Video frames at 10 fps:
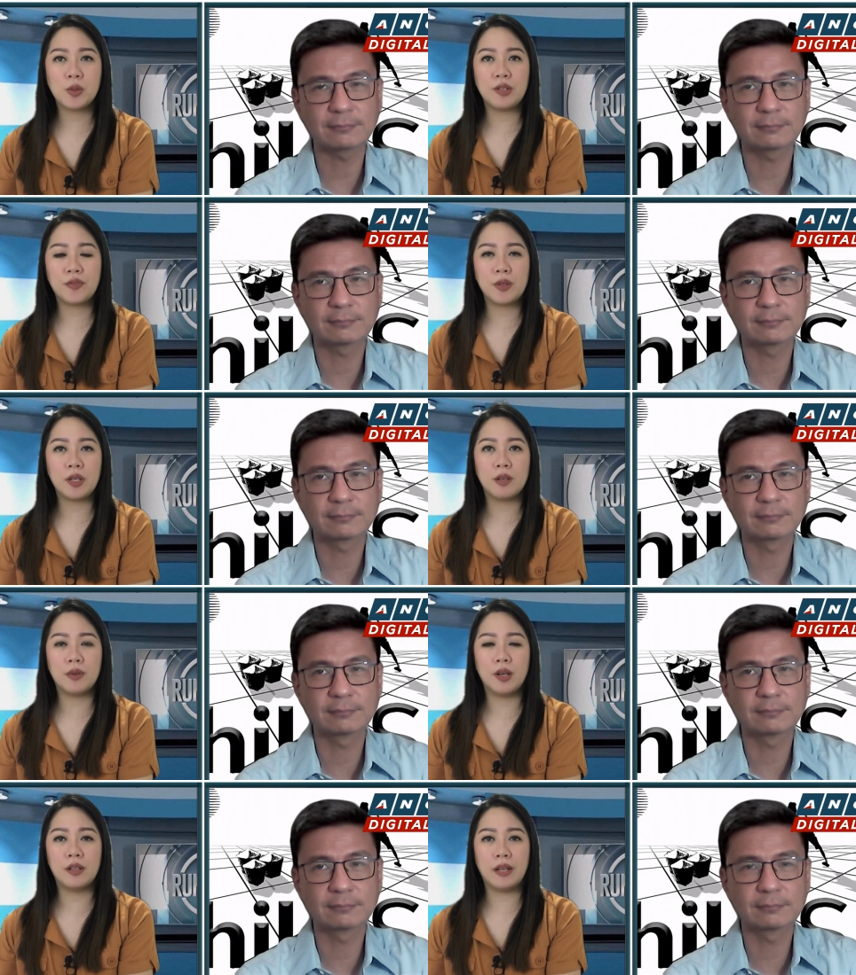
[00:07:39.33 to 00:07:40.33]
Speaker 1: a different uh,
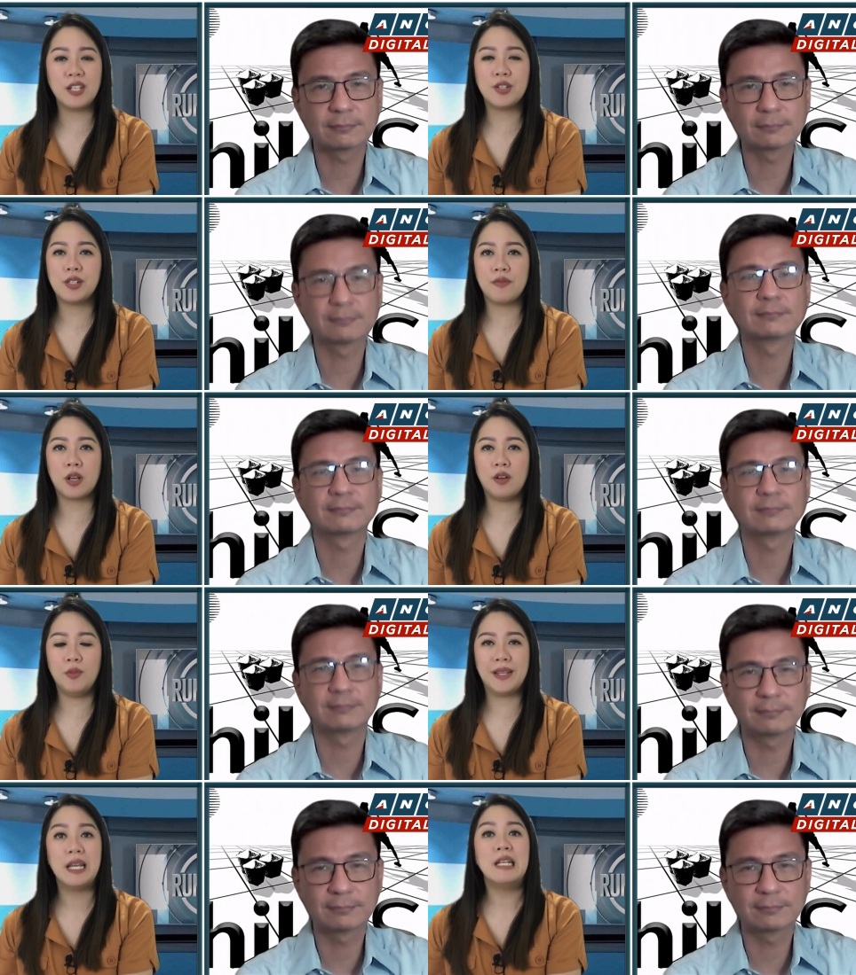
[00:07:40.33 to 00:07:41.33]
uh, agency of the
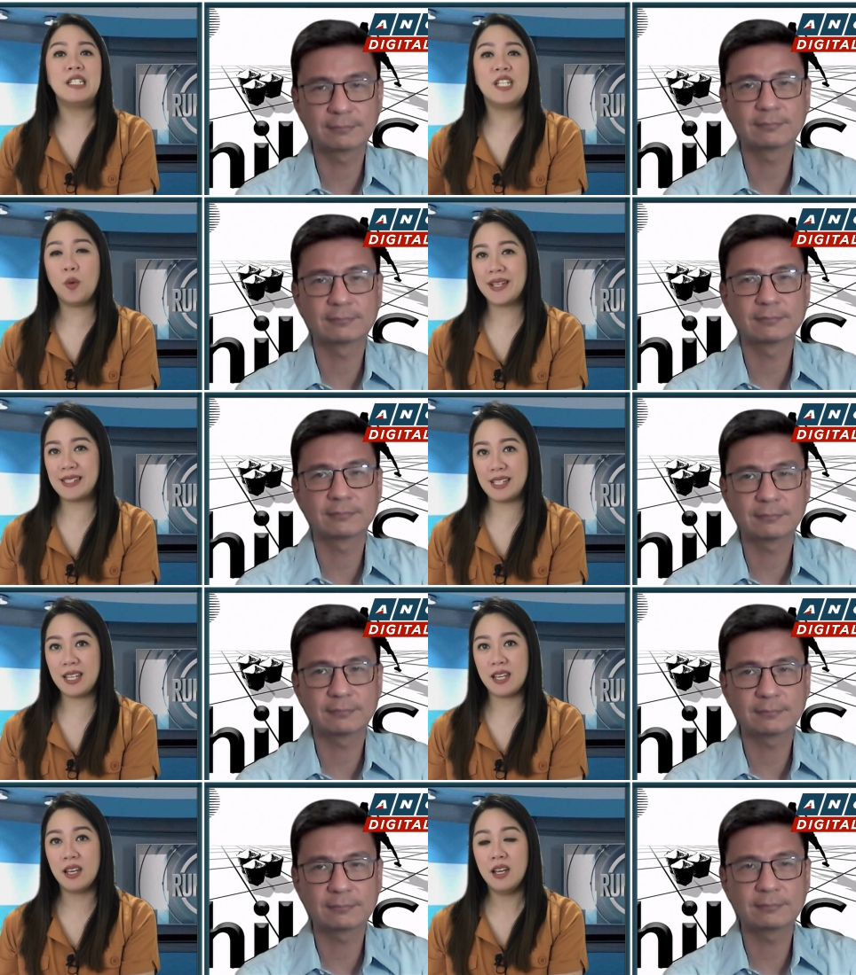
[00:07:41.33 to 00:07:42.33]
government, DOST.
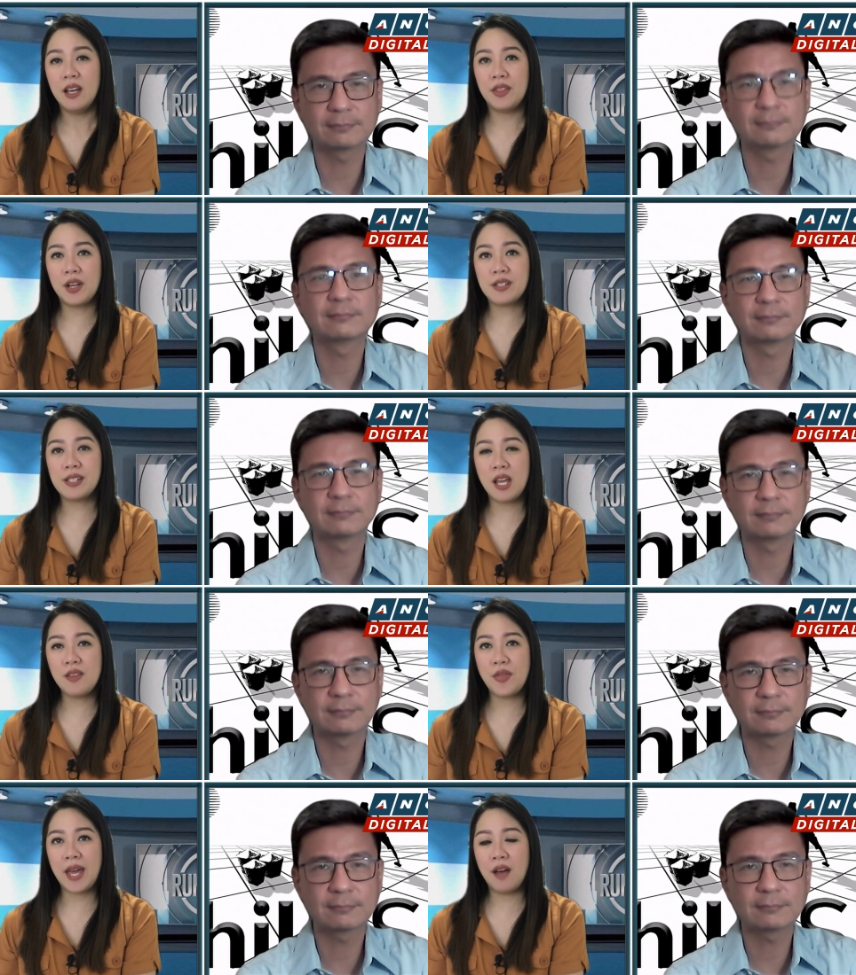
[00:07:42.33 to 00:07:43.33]
They're saying
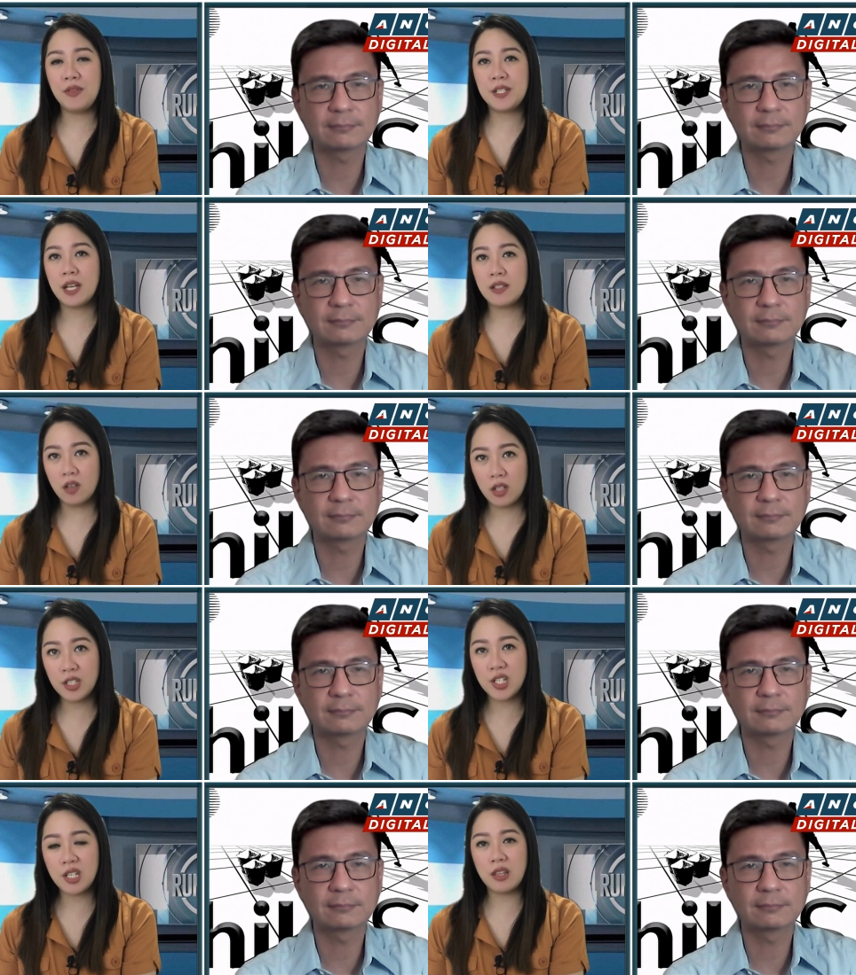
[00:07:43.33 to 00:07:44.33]
that they have the
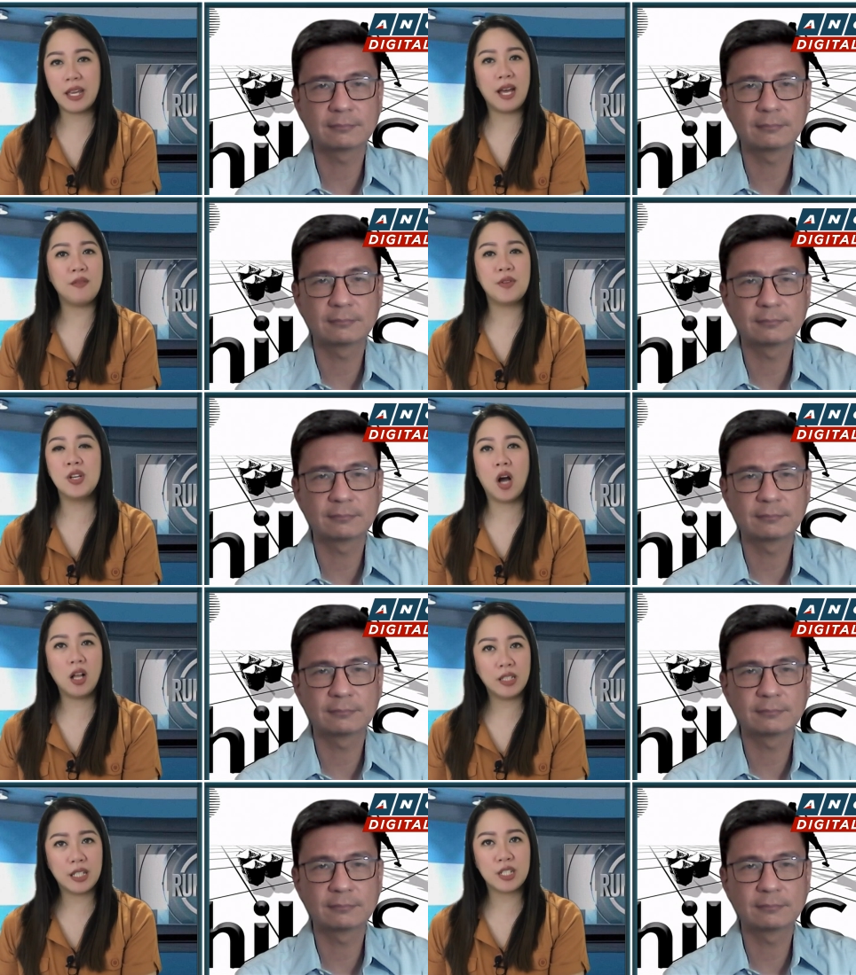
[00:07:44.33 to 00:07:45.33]
technology, they have the
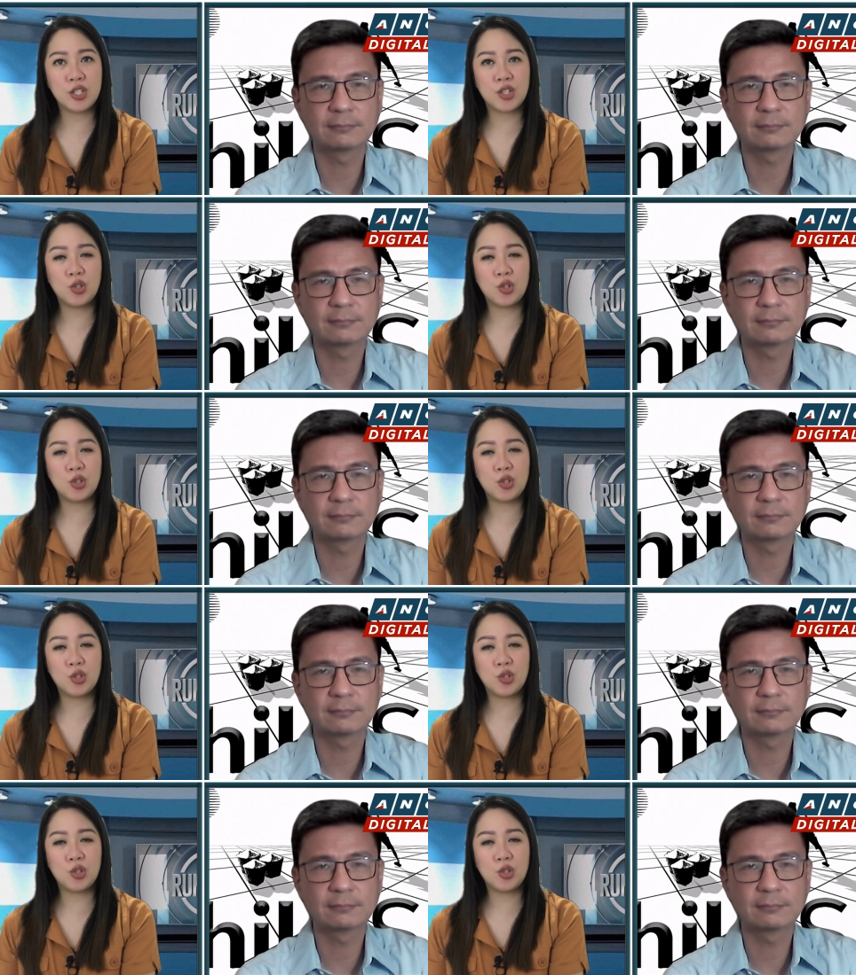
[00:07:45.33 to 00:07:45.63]
knowledge